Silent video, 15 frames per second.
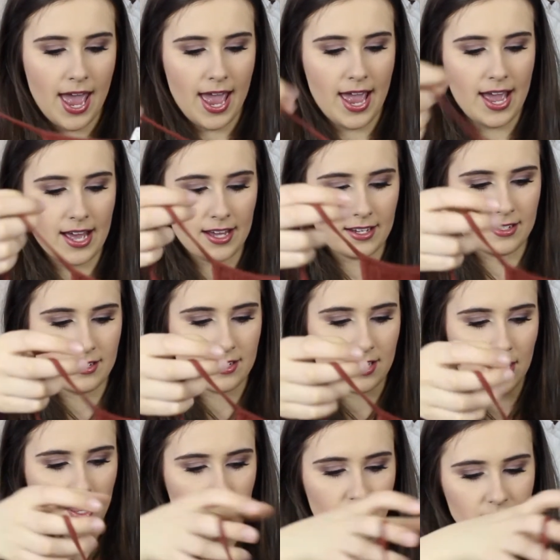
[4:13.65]
and
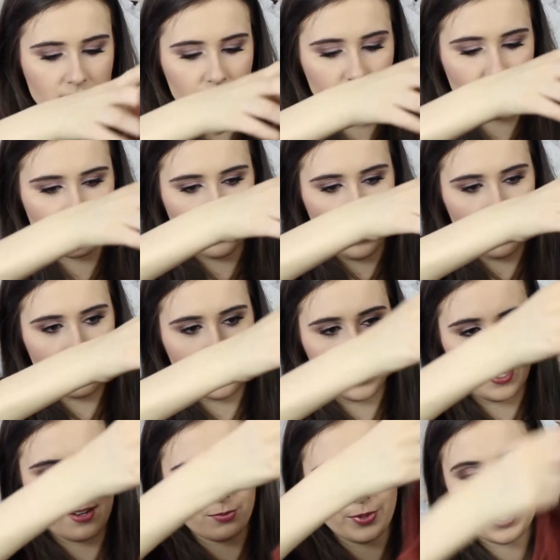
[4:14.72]
this is
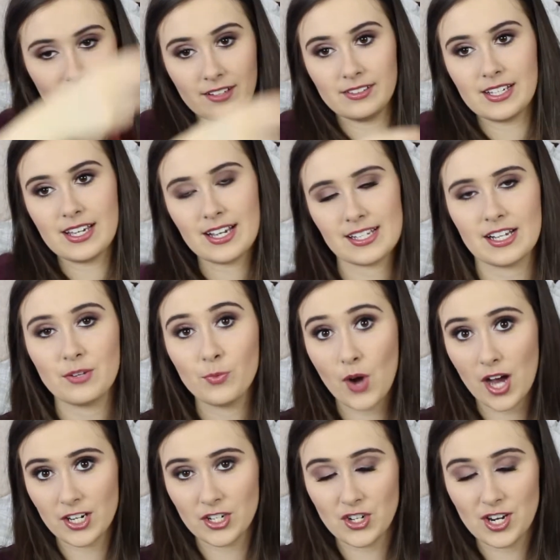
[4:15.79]
very wrinkly because I
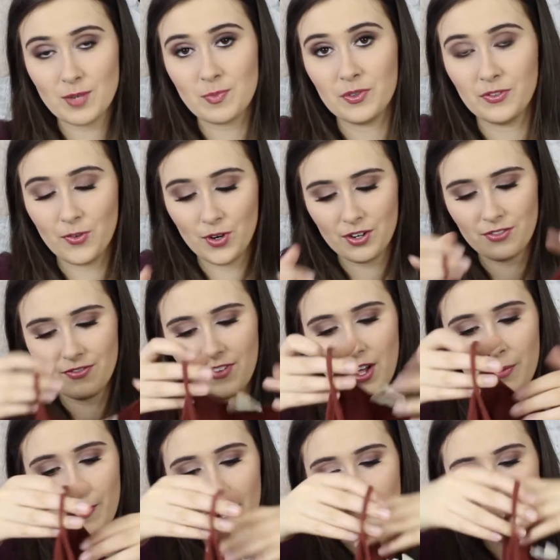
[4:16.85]
washed it before
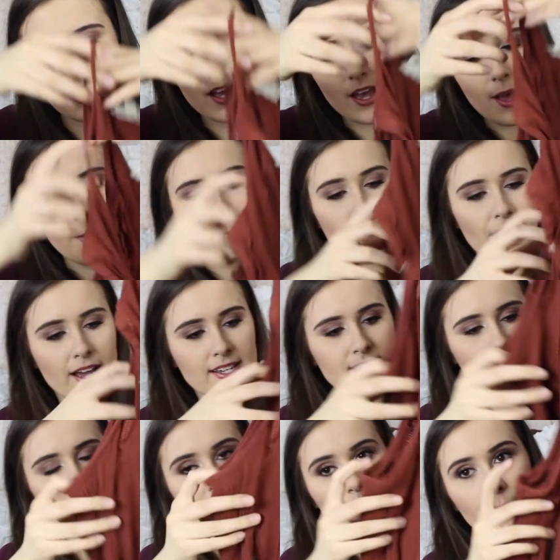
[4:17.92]
filming,
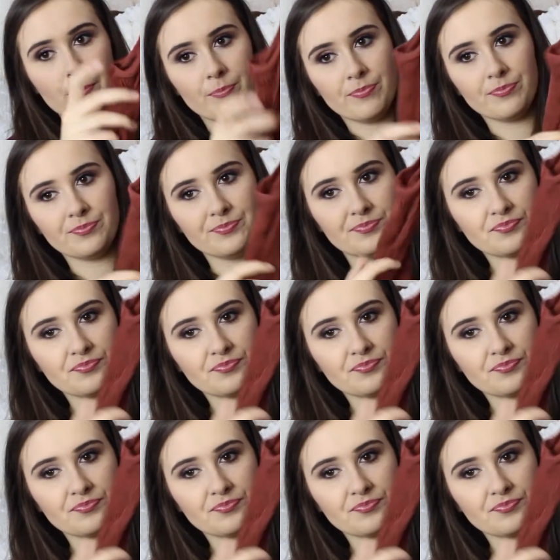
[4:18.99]
but um,